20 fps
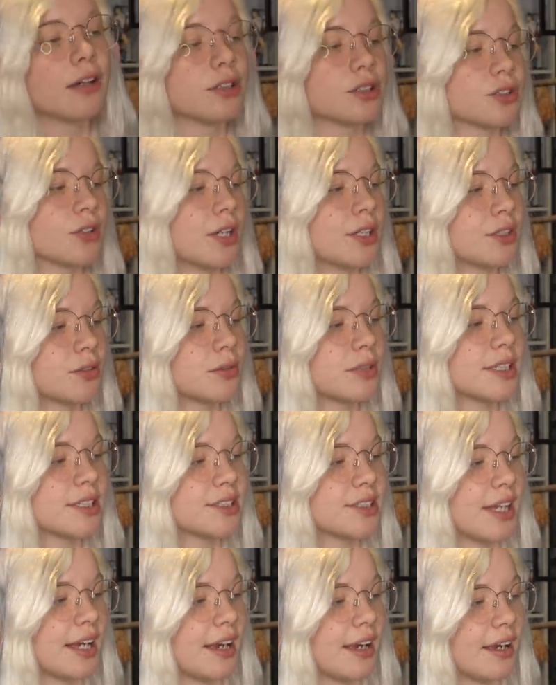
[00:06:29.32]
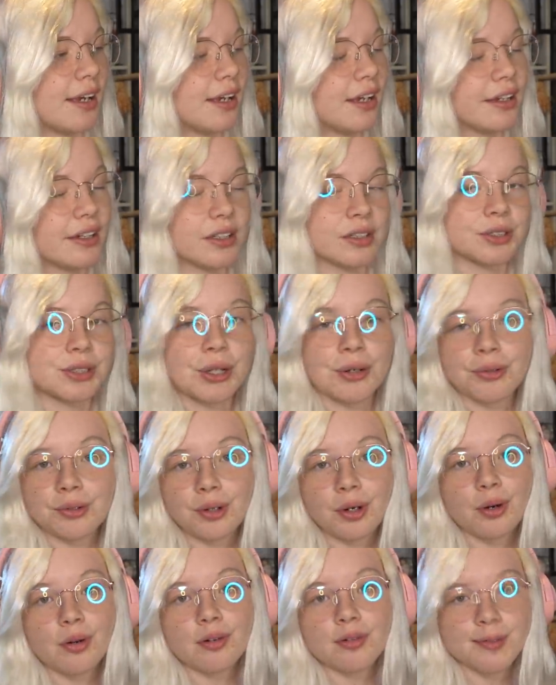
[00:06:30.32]
And also, I do want to say, don't
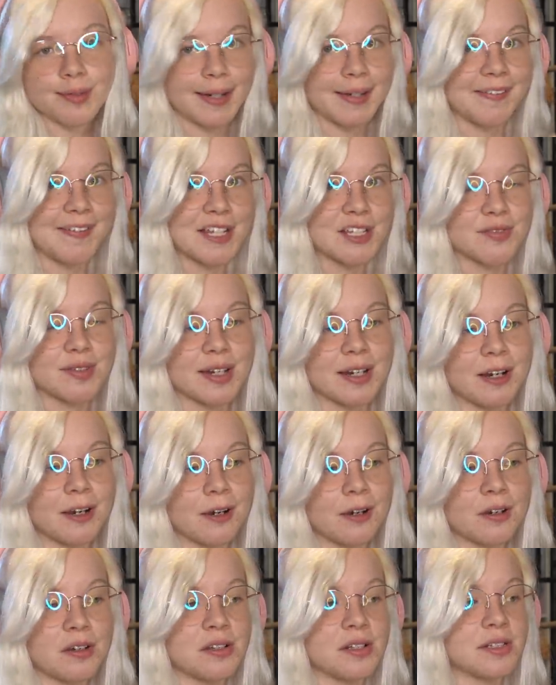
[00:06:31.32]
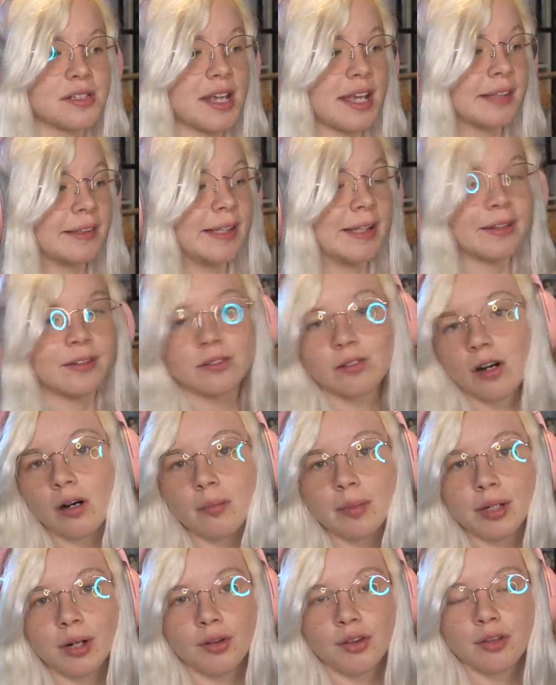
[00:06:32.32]
go and find these videos and like
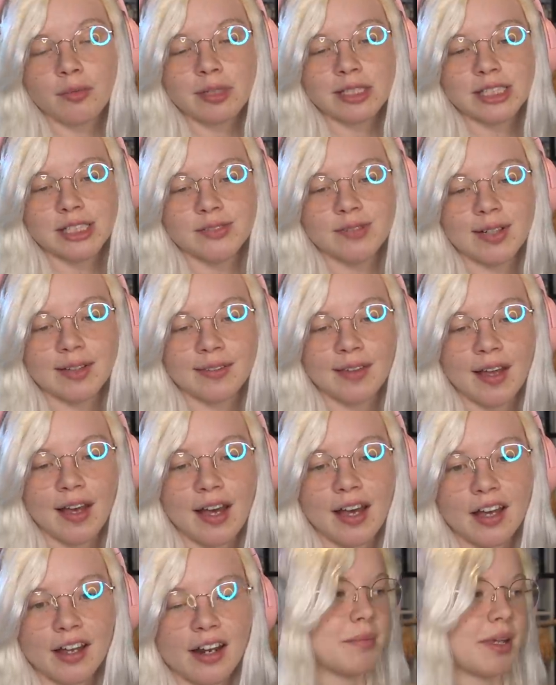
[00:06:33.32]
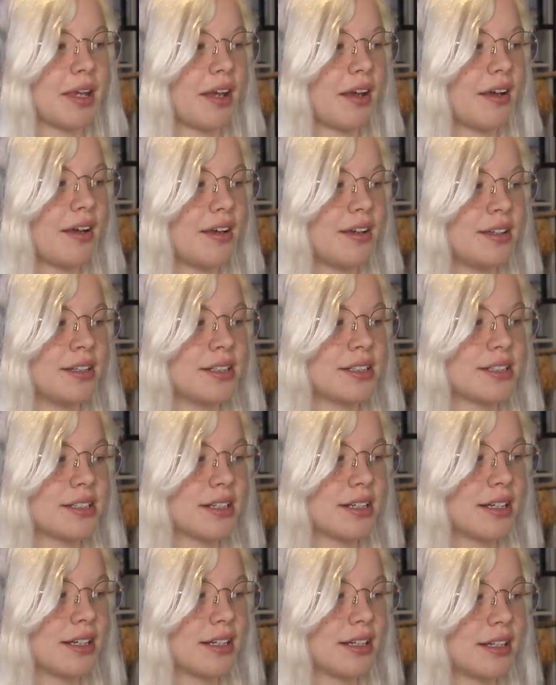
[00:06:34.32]
comment on them and stuff like that, because
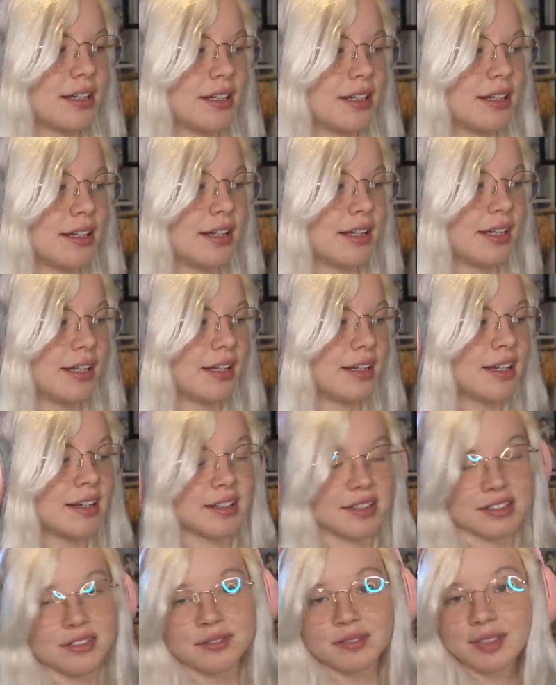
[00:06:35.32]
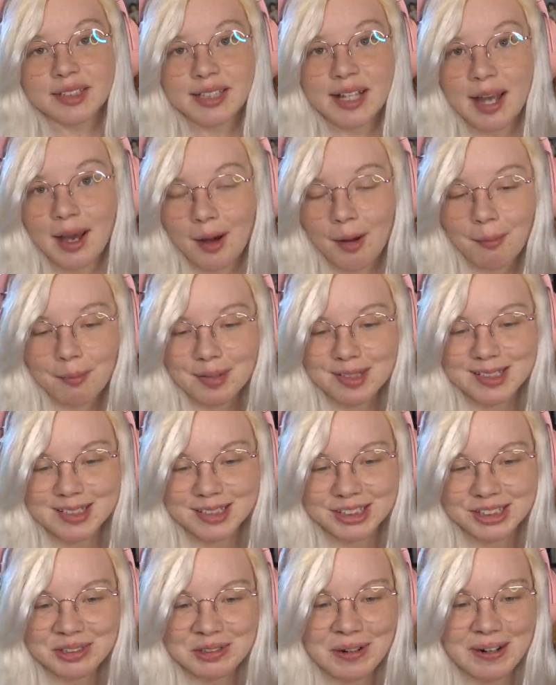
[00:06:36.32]
it doesn't really help the
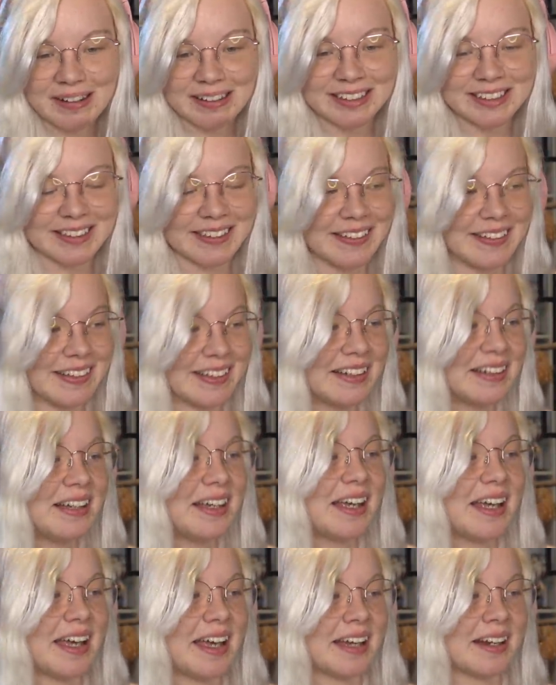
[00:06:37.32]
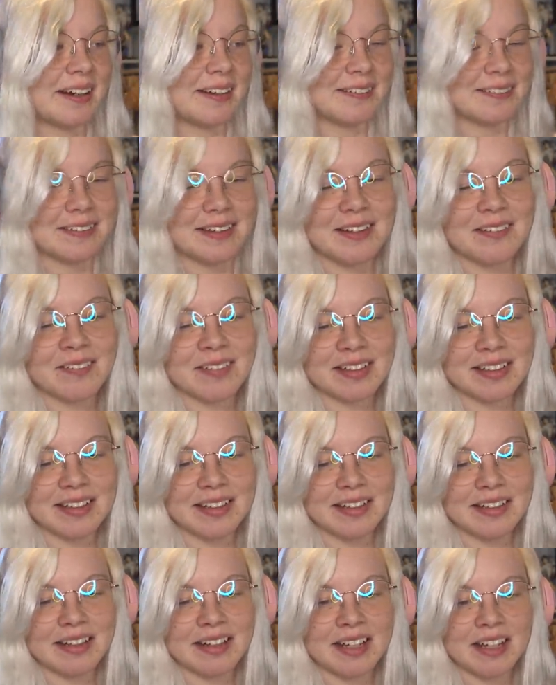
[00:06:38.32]
situation. It only
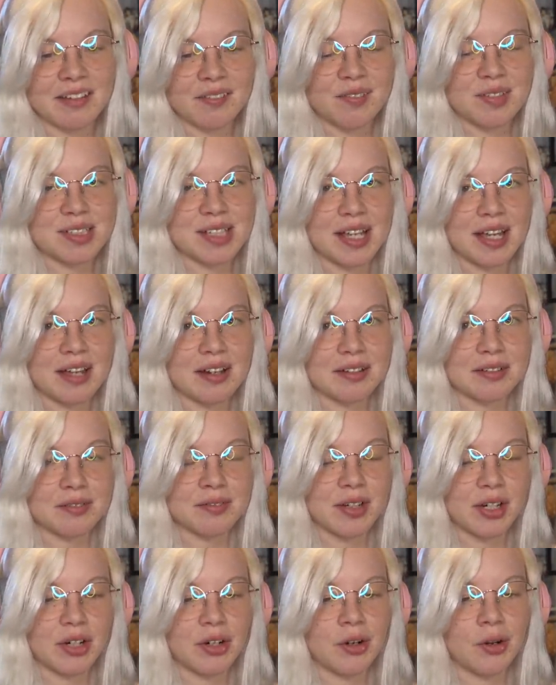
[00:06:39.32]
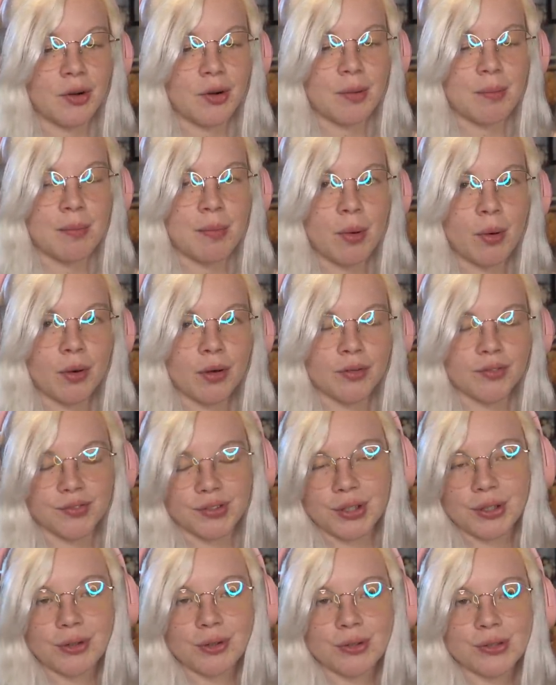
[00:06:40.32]
really gives that video more
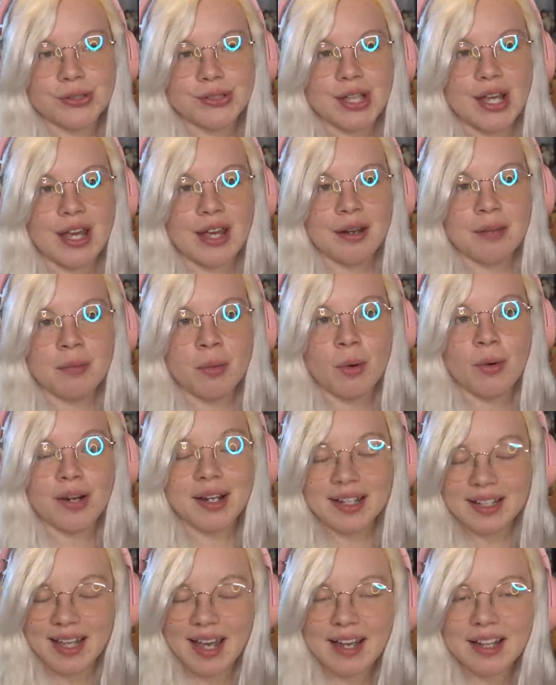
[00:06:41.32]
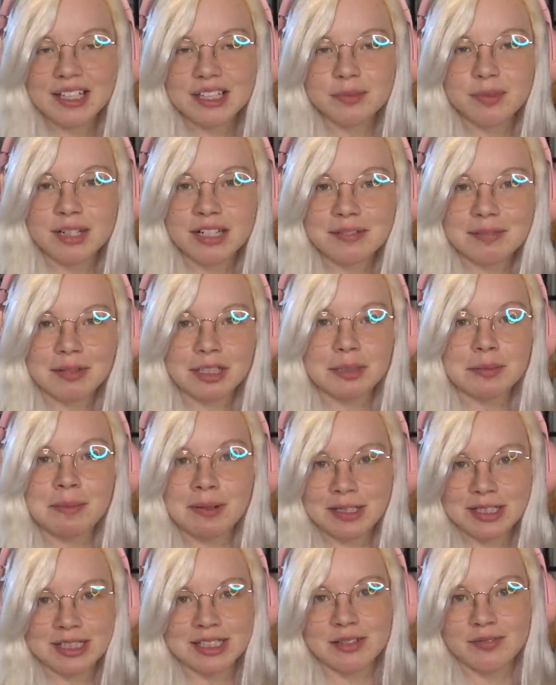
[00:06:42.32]
views and more engagement, which
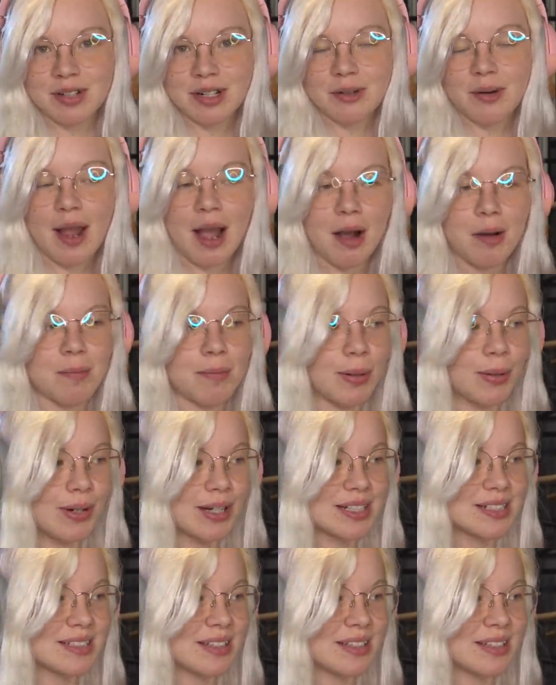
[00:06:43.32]
pushes the video out more.